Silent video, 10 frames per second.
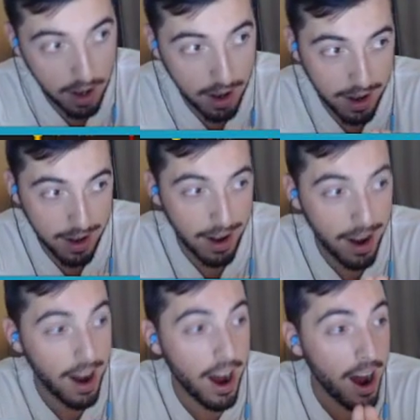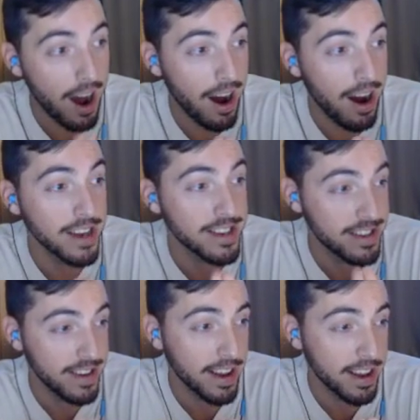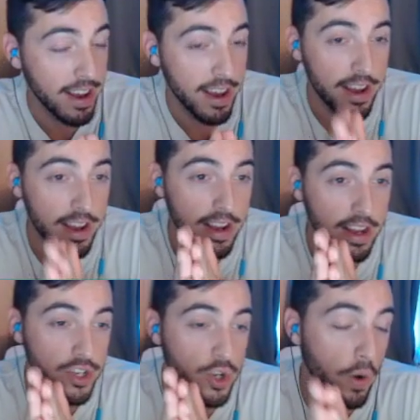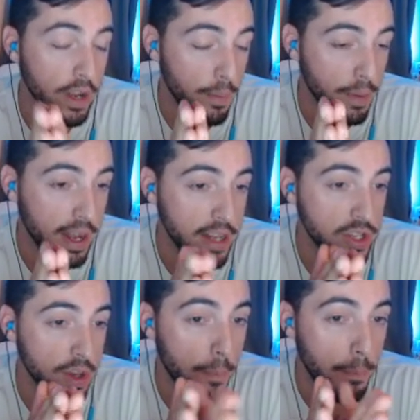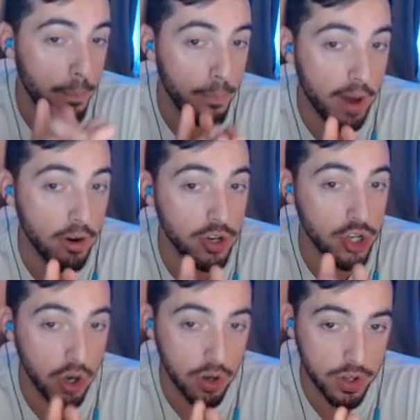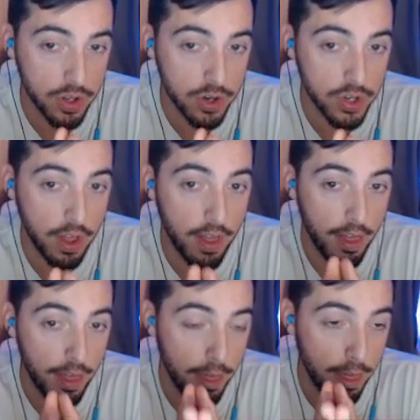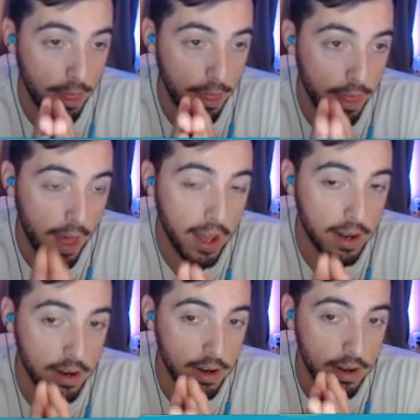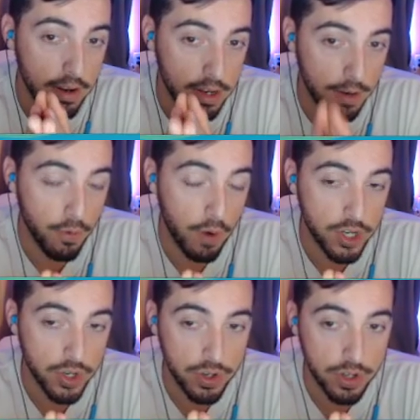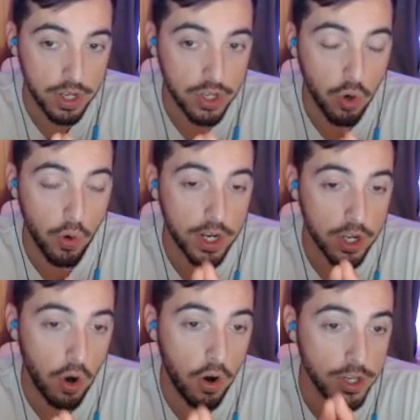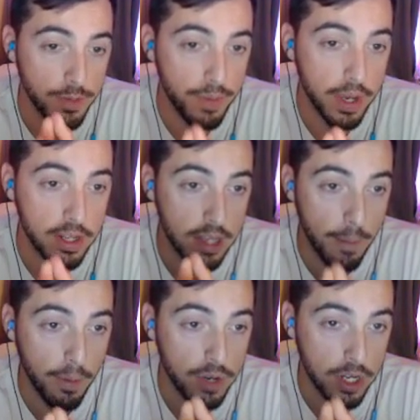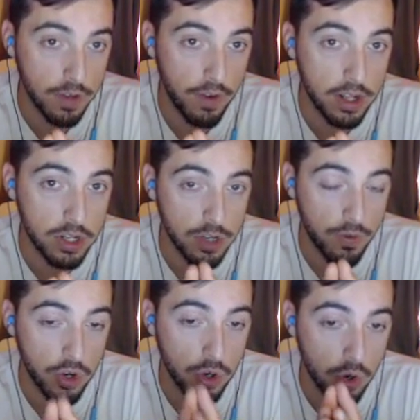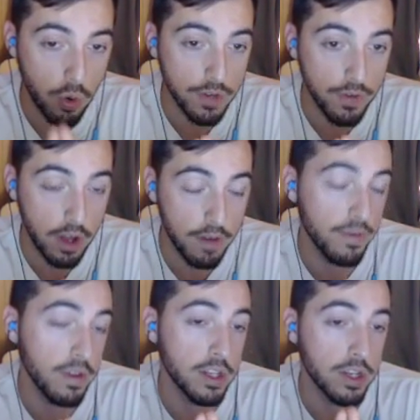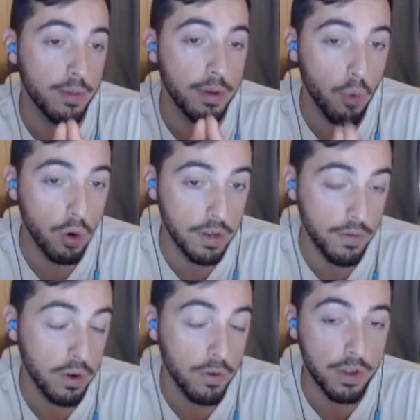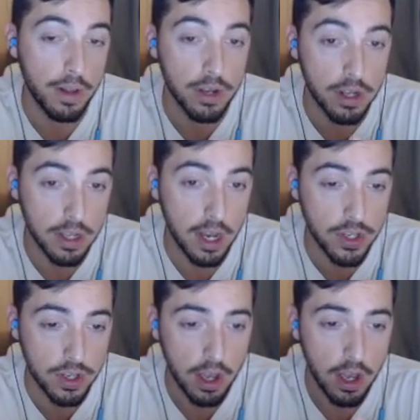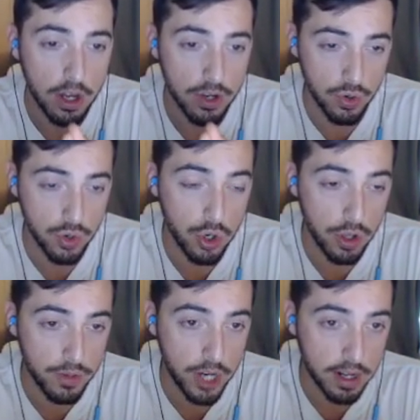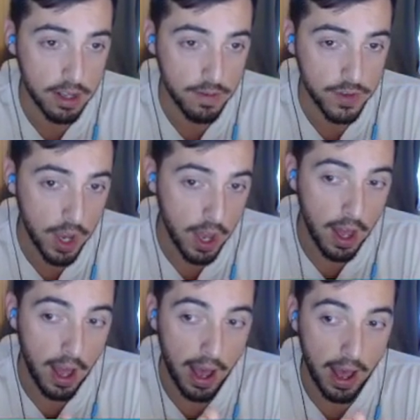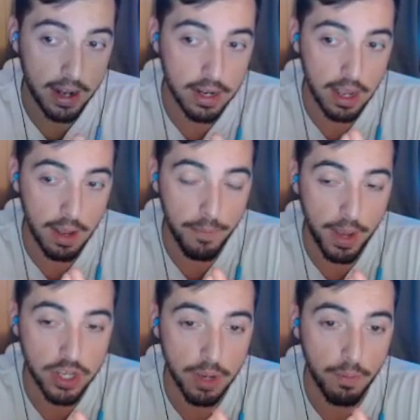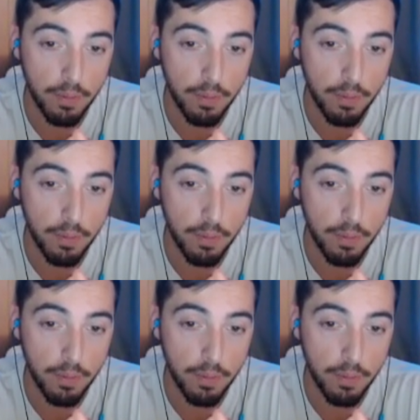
uh, Ahaha Sick is going up against better junglers, that differential is going to cause big tempo disadvantages for Unicorns of Love. It's going to be more difficult for them to contest neutral objectives, and it makes it